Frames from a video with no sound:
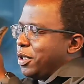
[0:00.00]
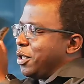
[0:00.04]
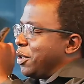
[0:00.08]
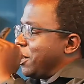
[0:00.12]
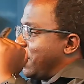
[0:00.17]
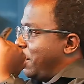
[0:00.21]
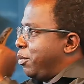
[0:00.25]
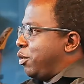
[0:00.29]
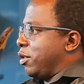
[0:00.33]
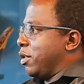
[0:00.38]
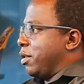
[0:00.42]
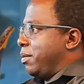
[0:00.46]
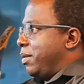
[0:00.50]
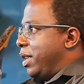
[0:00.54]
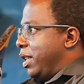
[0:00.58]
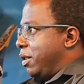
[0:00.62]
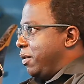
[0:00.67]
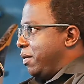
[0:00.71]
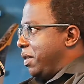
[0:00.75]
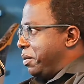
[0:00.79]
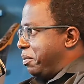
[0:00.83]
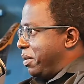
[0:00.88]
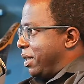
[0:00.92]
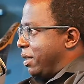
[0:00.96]
on the bottom line of the
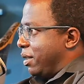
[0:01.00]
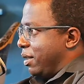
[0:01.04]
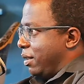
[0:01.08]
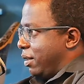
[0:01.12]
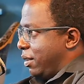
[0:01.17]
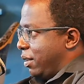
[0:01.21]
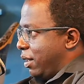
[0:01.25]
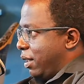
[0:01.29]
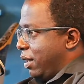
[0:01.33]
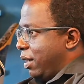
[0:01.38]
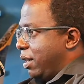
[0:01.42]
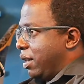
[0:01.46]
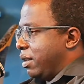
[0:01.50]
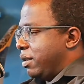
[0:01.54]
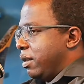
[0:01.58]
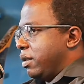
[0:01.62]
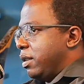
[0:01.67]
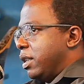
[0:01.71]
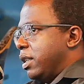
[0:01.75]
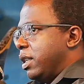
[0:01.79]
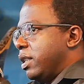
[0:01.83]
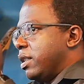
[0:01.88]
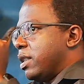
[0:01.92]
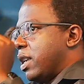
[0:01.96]
business?
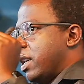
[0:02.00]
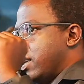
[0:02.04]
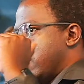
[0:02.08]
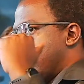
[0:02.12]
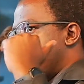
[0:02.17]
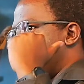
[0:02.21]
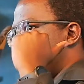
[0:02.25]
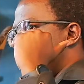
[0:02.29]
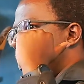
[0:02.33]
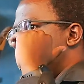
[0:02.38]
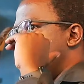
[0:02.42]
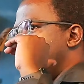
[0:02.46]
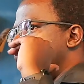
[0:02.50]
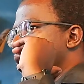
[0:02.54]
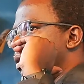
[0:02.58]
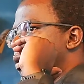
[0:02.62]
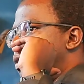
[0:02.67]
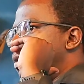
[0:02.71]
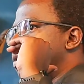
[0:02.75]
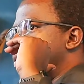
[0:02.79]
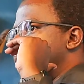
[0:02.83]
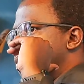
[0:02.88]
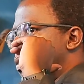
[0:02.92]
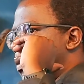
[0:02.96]
Did it actually lead
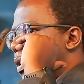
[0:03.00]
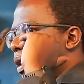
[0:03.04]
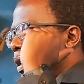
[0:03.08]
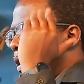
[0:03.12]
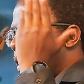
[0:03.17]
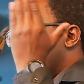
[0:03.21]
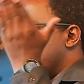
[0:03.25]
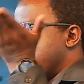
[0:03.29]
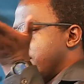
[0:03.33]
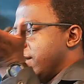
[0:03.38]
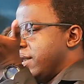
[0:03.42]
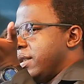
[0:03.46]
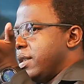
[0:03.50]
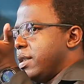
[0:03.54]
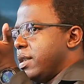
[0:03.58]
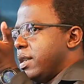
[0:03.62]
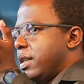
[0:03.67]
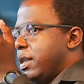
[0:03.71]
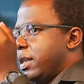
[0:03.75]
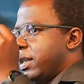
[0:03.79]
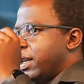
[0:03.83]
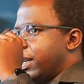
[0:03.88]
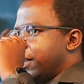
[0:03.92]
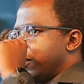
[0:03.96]
to increased
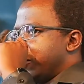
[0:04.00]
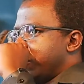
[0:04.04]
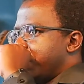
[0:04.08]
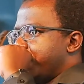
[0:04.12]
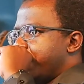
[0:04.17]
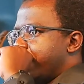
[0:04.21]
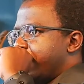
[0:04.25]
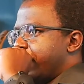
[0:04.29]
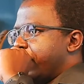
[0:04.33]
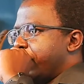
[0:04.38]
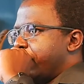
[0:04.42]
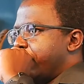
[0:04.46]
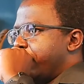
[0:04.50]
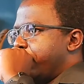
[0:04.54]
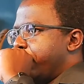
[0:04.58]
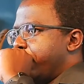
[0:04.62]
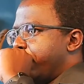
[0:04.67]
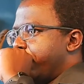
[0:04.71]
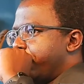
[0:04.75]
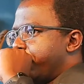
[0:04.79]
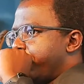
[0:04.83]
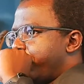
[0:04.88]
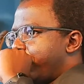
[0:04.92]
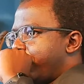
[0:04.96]
customer
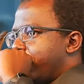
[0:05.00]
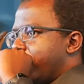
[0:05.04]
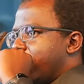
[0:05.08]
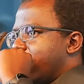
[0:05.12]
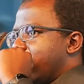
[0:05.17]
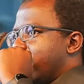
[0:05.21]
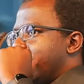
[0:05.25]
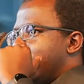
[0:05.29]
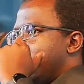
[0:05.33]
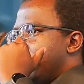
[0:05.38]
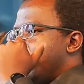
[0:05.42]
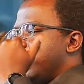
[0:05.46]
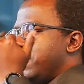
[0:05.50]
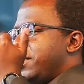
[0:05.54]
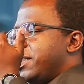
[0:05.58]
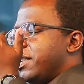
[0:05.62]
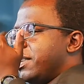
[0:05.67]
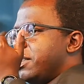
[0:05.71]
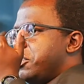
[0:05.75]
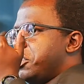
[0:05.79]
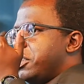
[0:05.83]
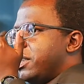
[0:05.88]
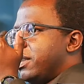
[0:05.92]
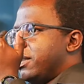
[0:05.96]

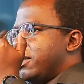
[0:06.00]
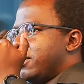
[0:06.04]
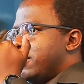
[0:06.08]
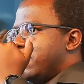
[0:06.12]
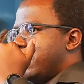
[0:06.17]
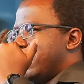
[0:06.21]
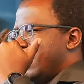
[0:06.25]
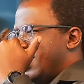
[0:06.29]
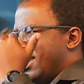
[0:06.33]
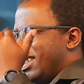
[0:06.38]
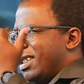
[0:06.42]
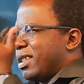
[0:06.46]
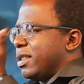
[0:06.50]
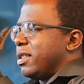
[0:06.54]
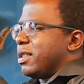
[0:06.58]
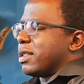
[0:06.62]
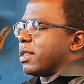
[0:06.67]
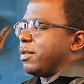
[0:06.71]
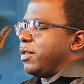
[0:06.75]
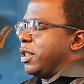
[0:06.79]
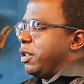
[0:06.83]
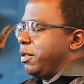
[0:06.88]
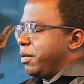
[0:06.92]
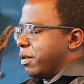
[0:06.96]
usage or increased
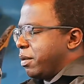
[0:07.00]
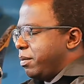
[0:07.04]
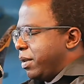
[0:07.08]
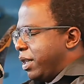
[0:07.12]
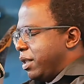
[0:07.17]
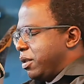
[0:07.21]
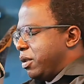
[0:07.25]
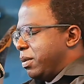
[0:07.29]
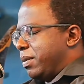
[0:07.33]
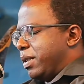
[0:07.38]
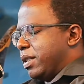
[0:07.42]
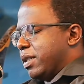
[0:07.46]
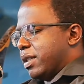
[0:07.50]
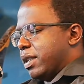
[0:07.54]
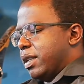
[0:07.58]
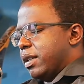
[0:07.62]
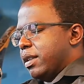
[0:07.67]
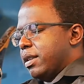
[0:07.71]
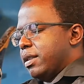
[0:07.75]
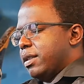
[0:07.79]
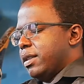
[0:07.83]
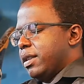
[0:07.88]
revenue from customers rather?